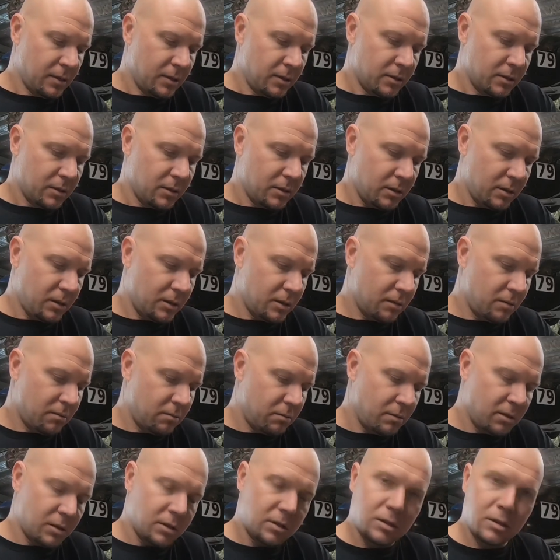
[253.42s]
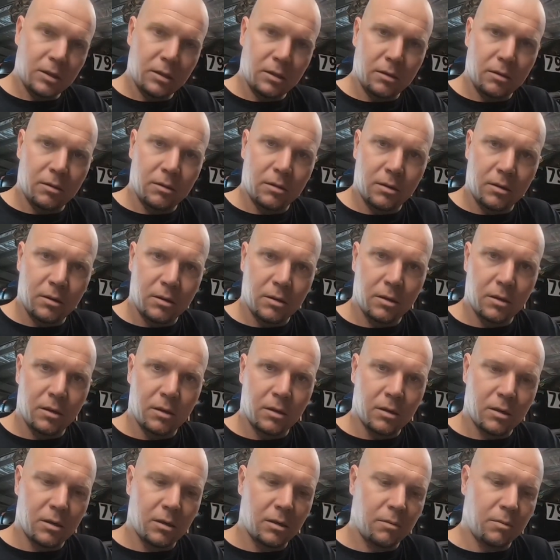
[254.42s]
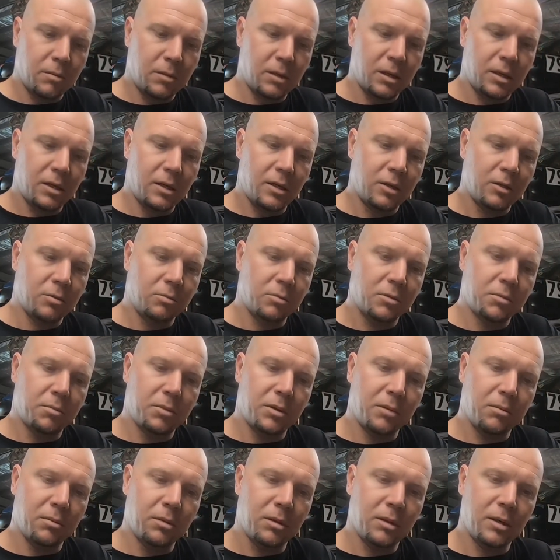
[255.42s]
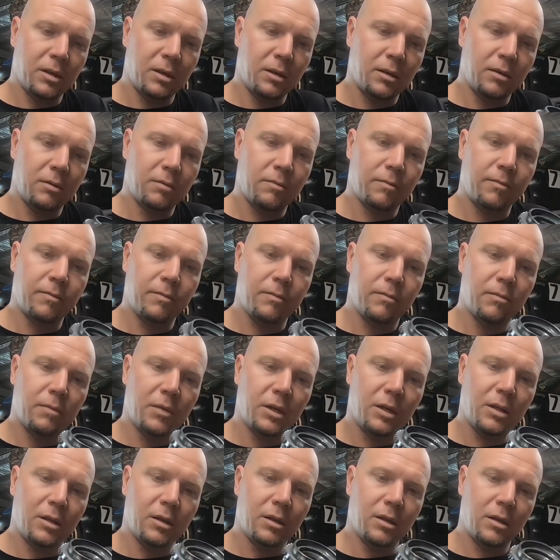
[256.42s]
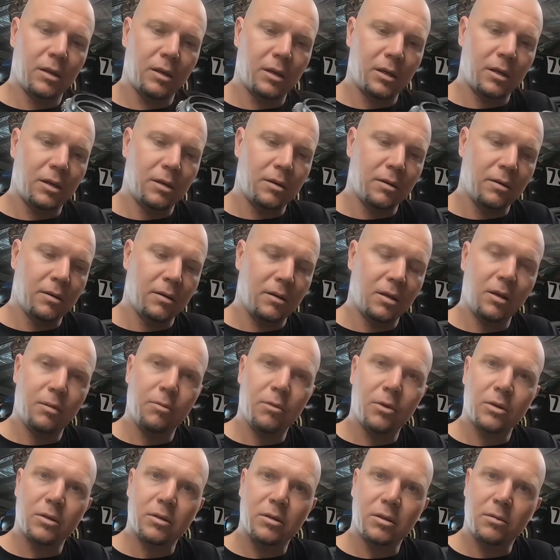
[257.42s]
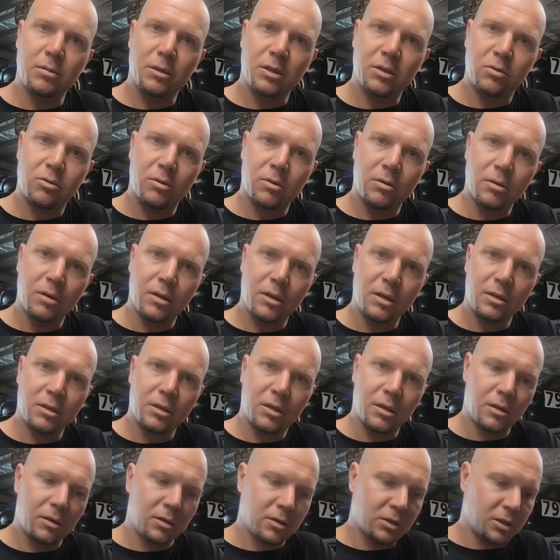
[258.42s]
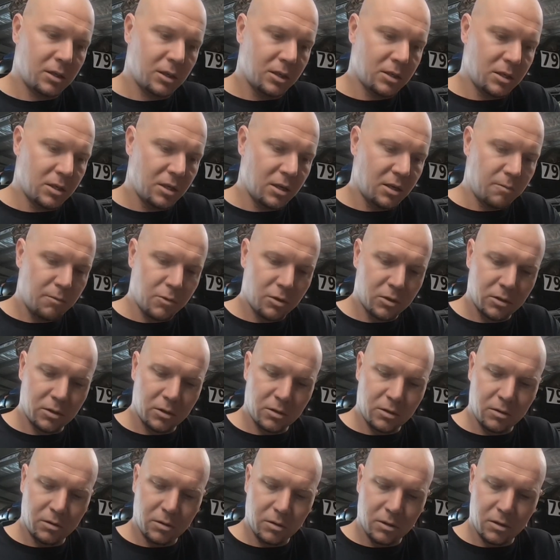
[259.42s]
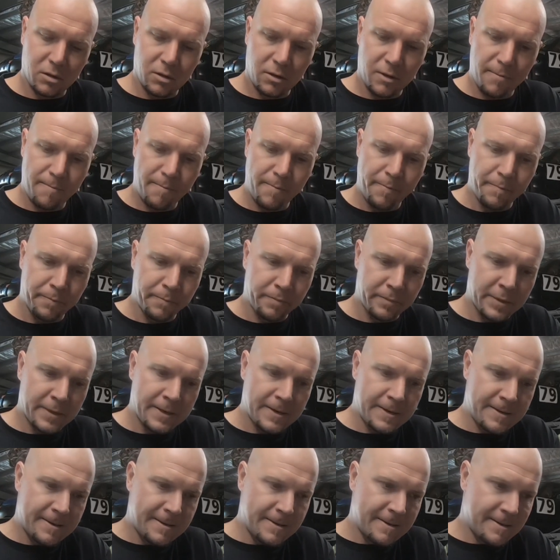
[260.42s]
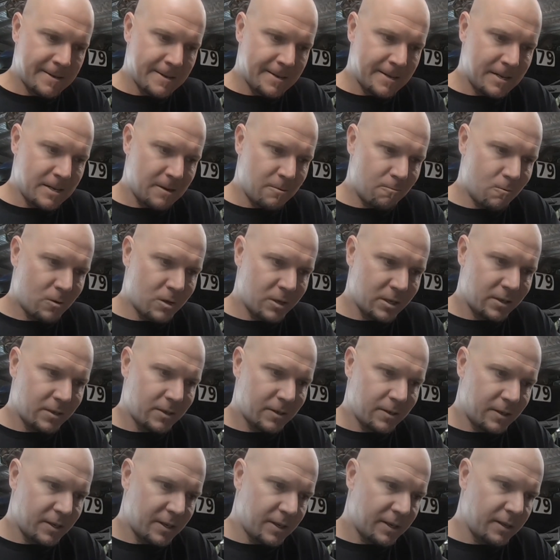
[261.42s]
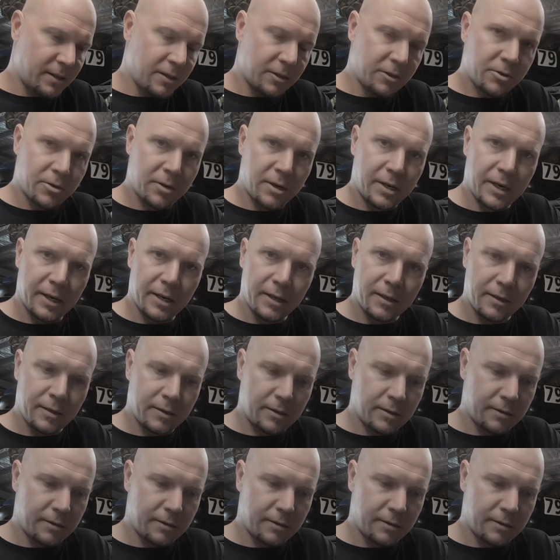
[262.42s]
So yeah, that's it. Hope that helps people out, make their gearboxes a bit stronger, so you're not changing gearboxes all the time and wasting a day at the track.